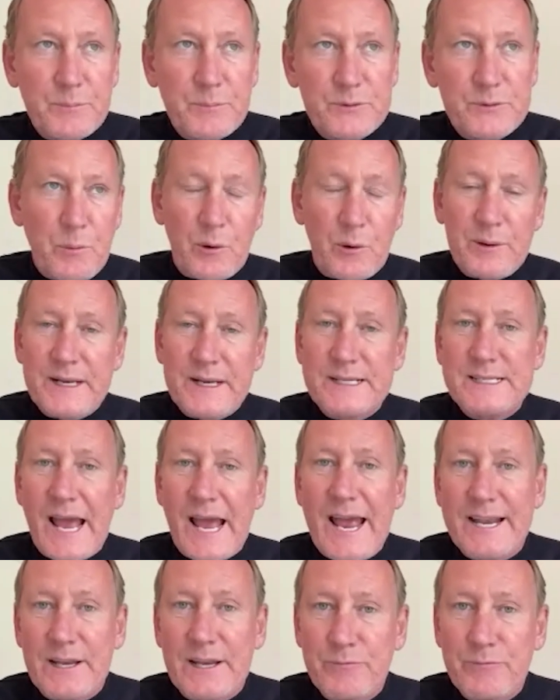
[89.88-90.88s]
probably
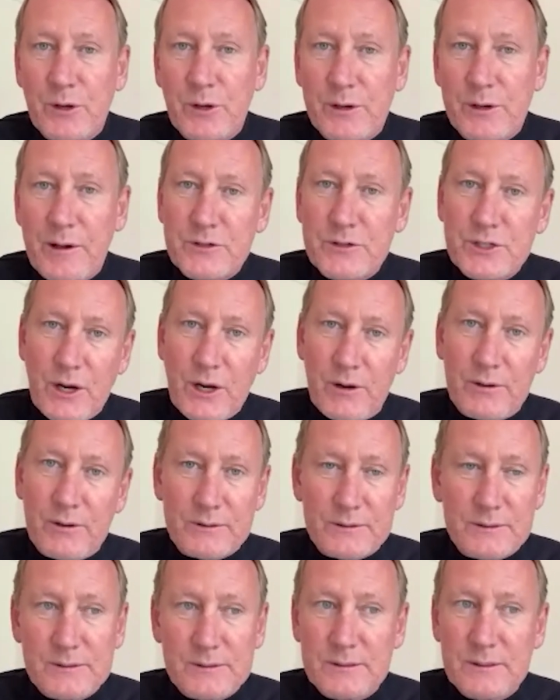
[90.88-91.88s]
10 if you're going to have a
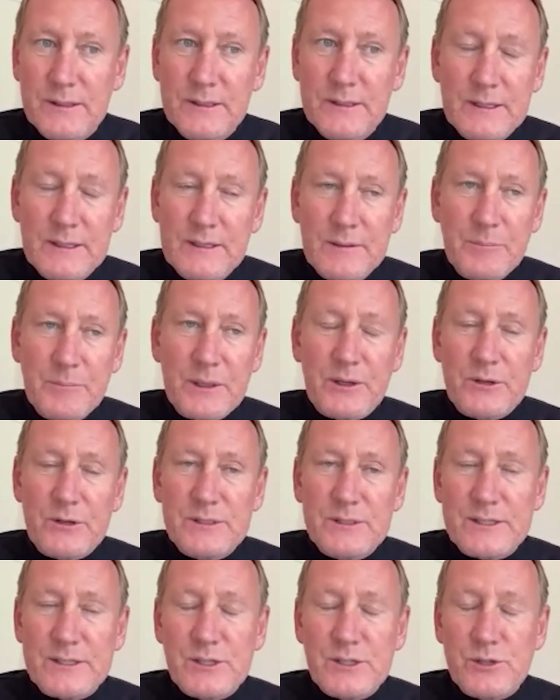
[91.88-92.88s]
chance, because
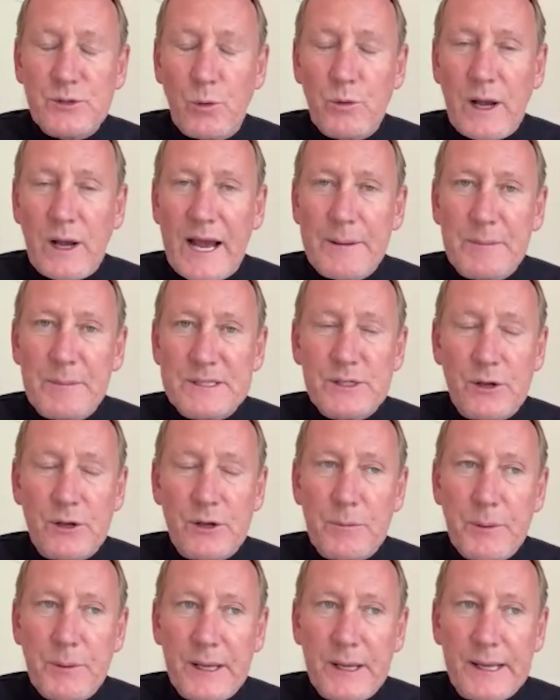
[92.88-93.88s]
that's the sort of game it's going
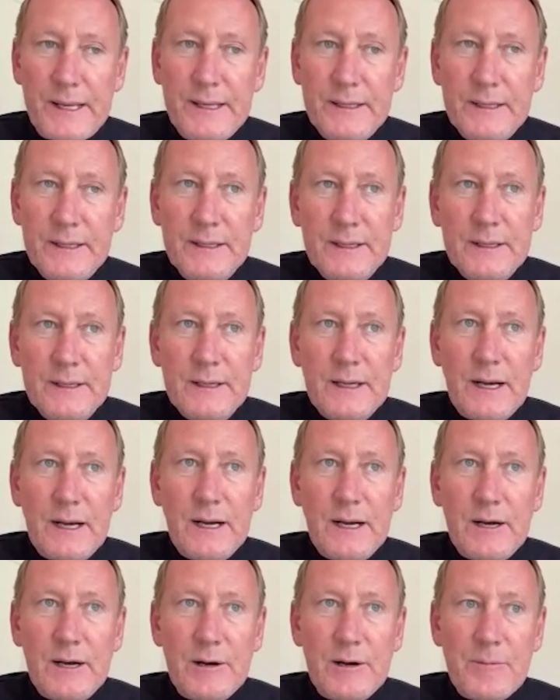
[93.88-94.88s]
to be.
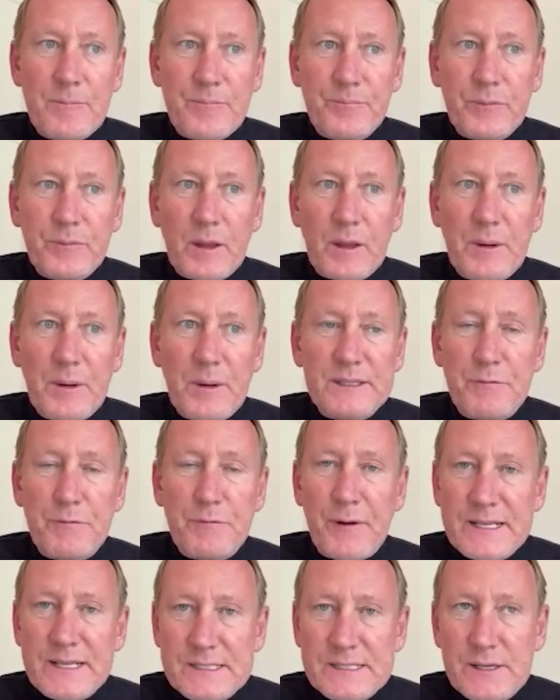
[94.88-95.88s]
But
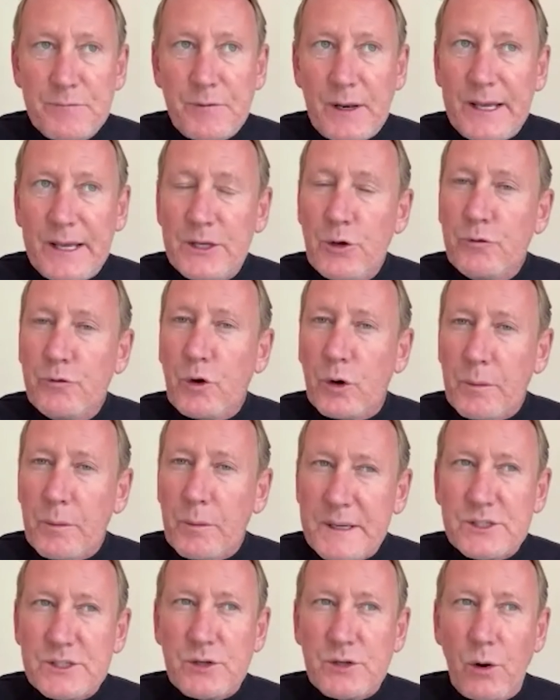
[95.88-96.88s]
defensively, you've got to
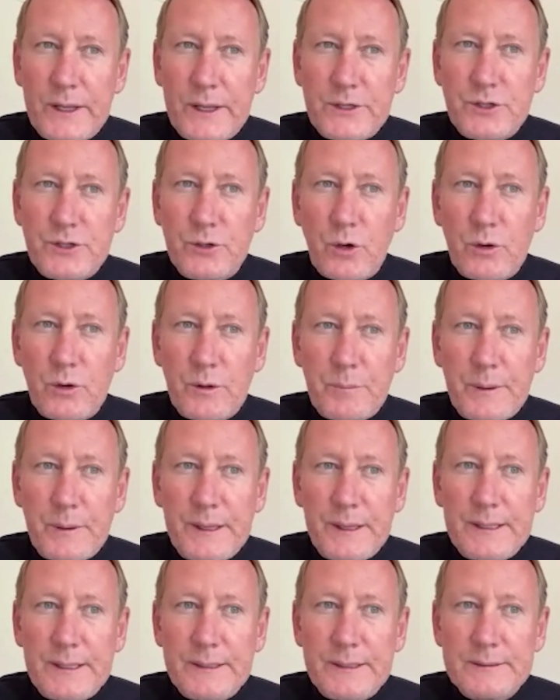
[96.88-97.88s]
be solid. You've got to
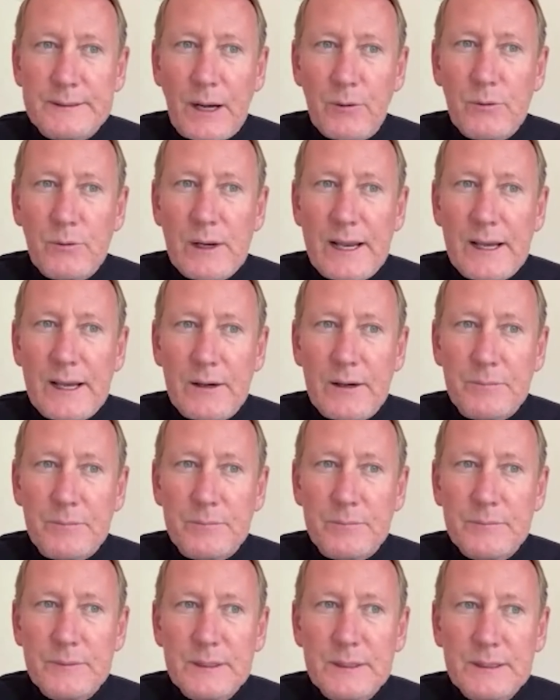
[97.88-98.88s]
be. Don't let
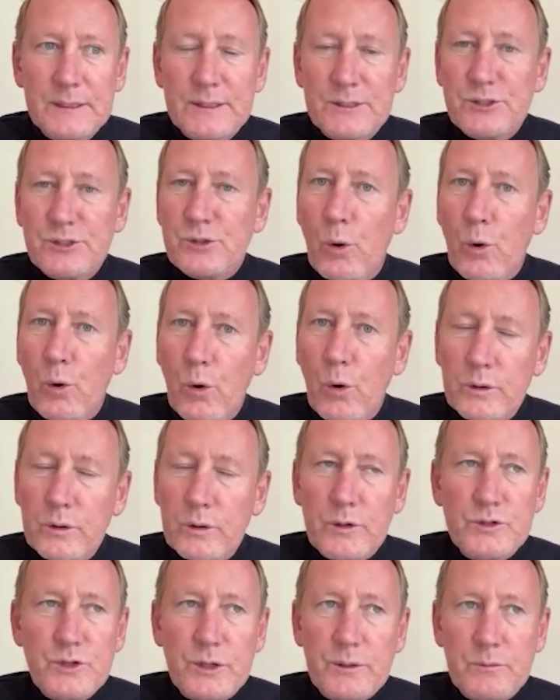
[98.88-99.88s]
them score
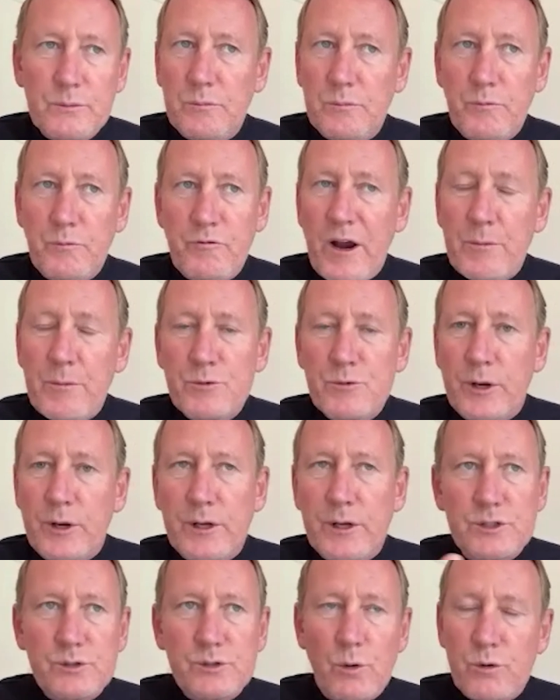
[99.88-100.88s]
because Real Madrid
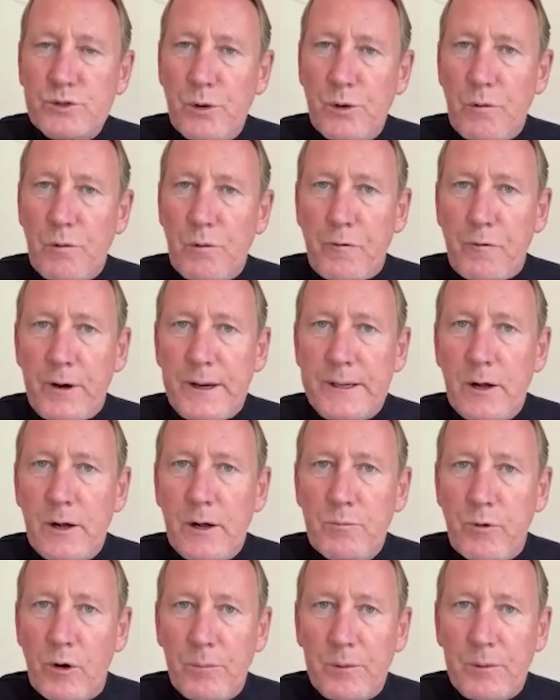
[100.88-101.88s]
can score 2 or 3, no
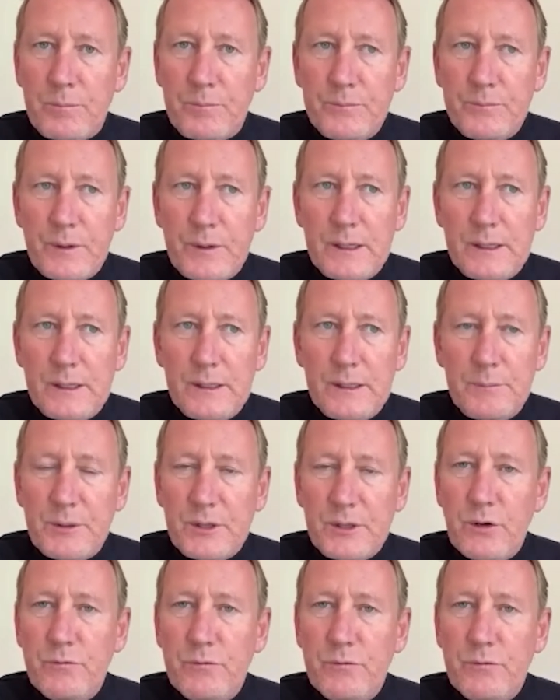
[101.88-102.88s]
problem.
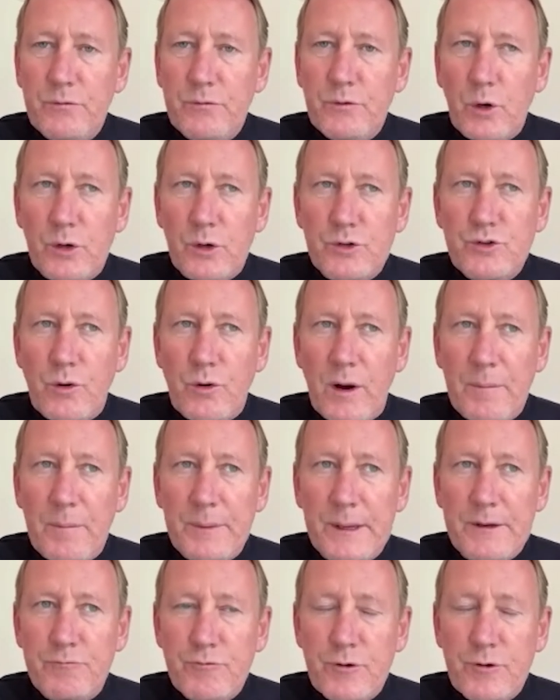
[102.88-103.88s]
But you've got to try and
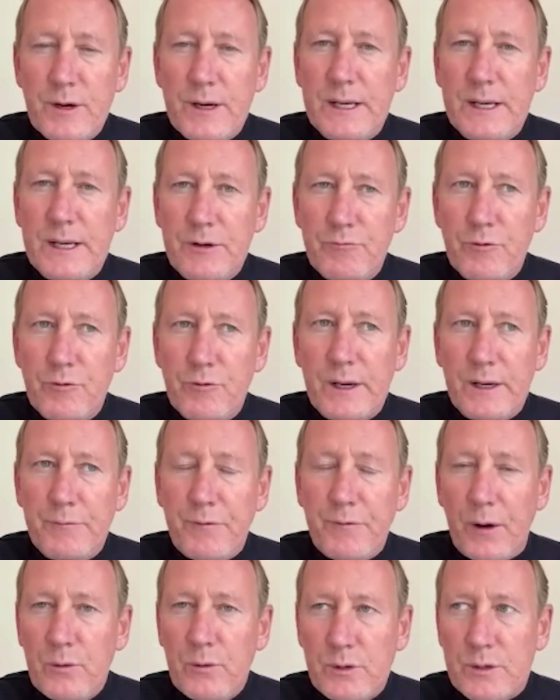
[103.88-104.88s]
be really, really
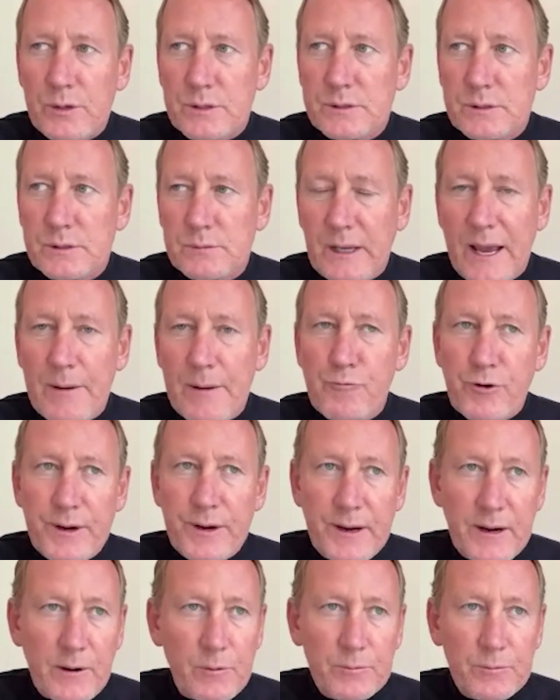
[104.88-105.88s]
focused.
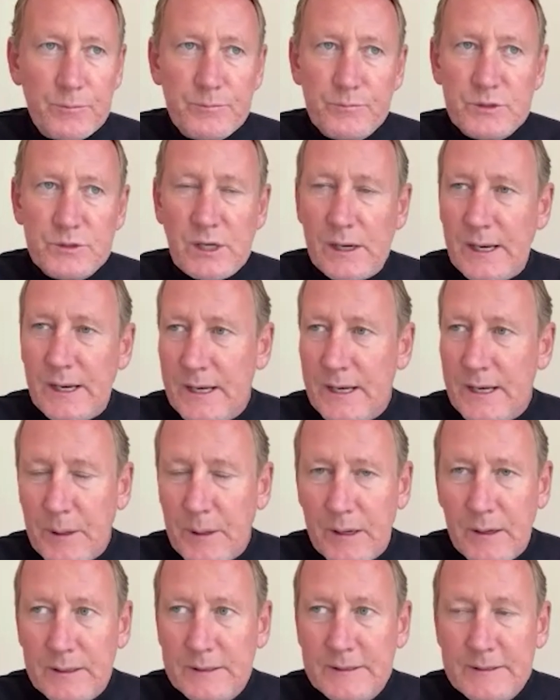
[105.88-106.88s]
Gabriel,
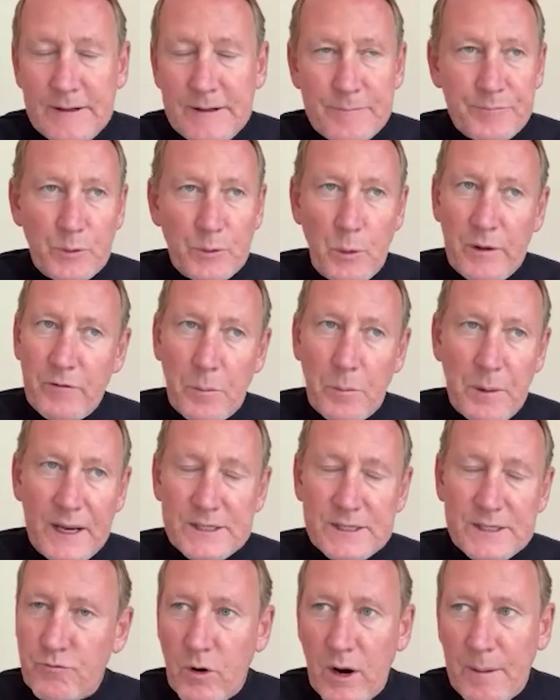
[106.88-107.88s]
Saliba, whoever plays
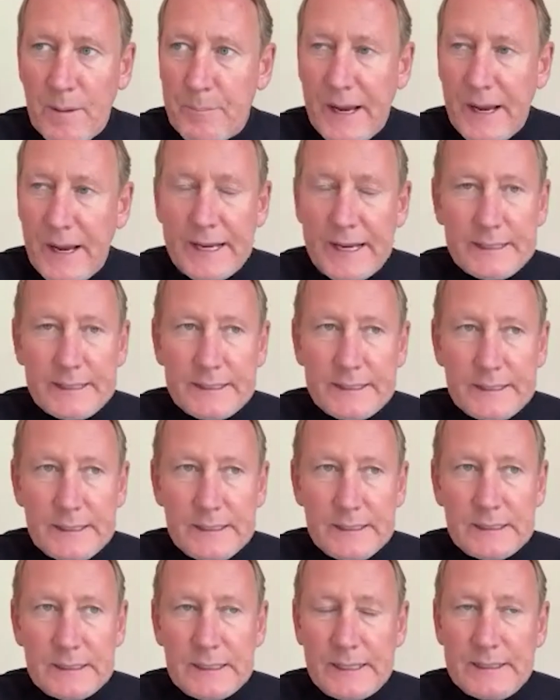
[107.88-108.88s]
at right back
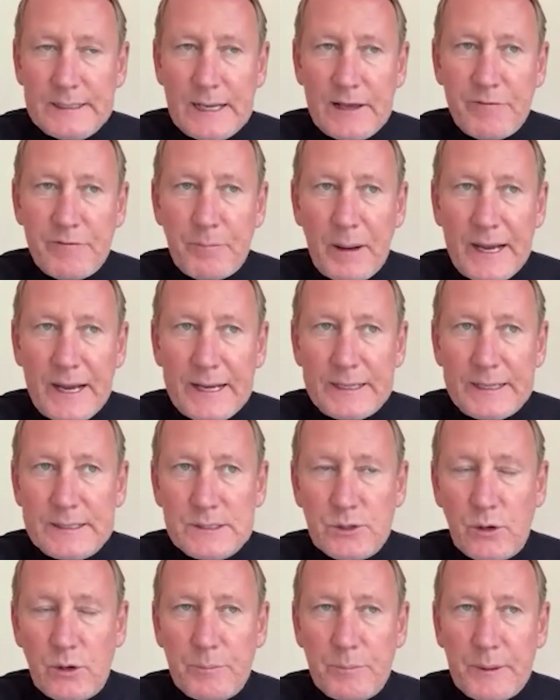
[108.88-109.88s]
and left back has
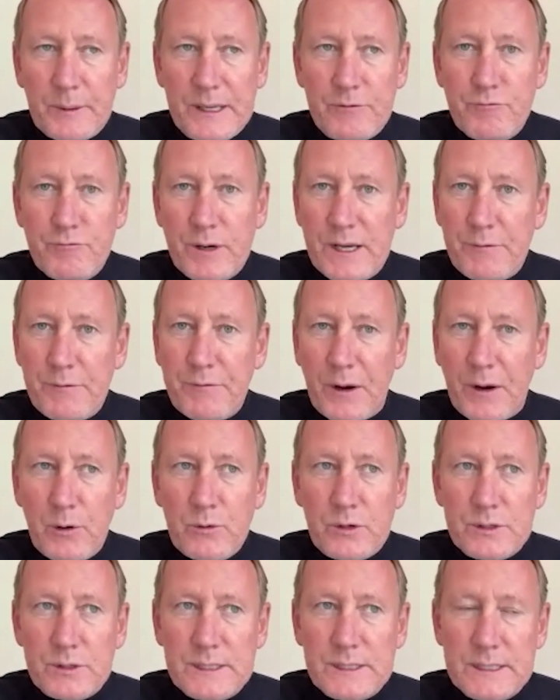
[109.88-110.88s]
got to be really
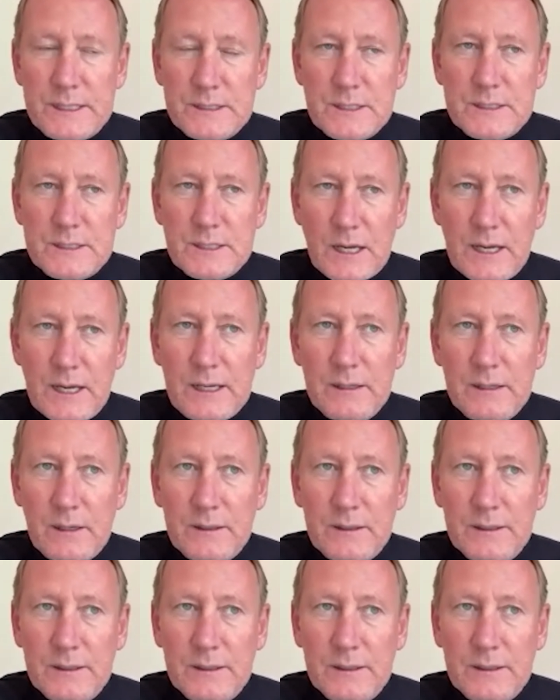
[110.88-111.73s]
focused in to say that